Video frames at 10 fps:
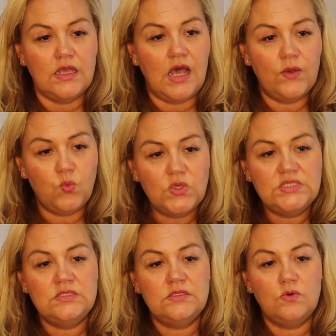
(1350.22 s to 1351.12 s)
I
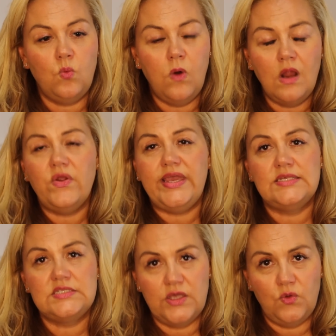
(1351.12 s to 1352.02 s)
wouldn't worry
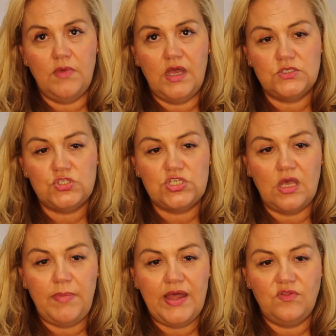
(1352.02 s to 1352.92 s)
so much
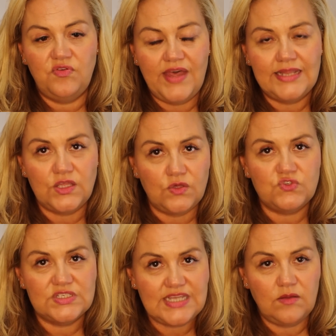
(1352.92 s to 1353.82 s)
about the fact that you've
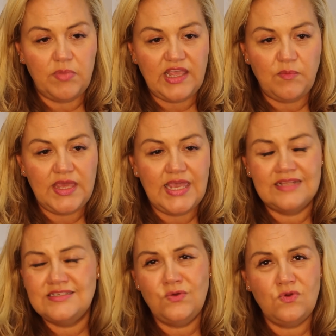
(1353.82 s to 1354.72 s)
just had a baby,
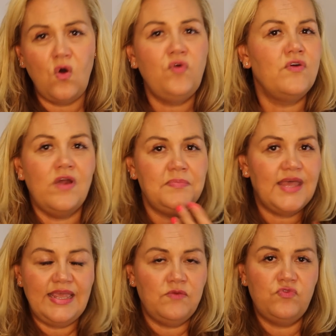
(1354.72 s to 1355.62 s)
and don't offer up
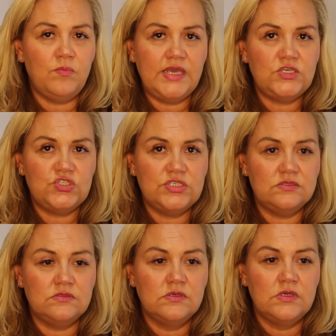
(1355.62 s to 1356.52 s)
that
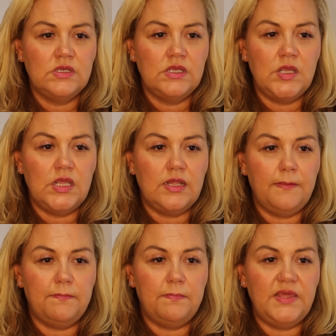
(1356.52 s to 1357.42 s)
information.
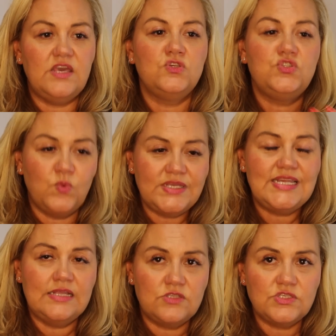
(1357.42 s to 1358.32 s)
Because we
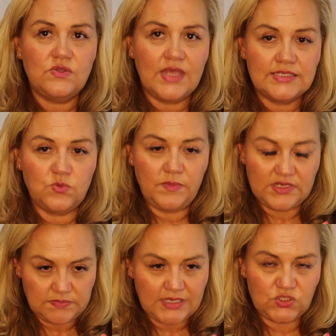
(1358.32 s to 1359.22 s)
tend to do that as women,
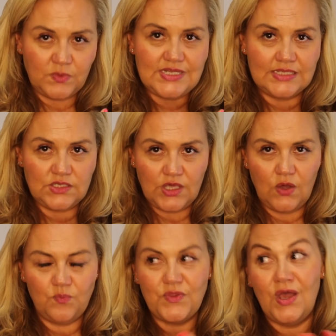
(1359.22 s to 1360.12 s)
especially. We tend to
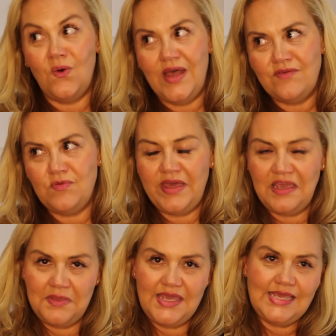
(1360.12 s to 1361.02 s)
go, oh, I have a
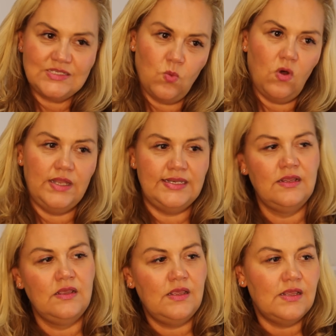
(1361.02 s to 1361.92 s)
baby, he's
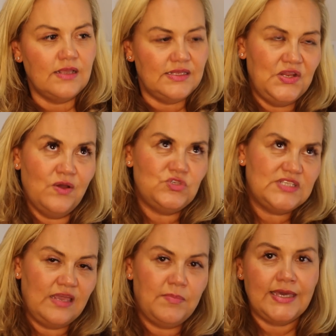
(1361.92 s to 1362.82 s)
one, you know, I'm
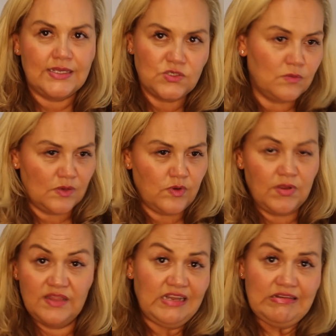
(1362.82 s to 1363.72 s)
just getting back into it, blah, blah,
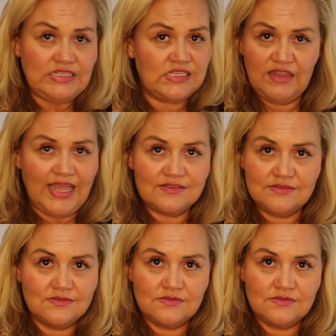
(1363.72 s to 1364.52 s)
blah. They don't need to know that.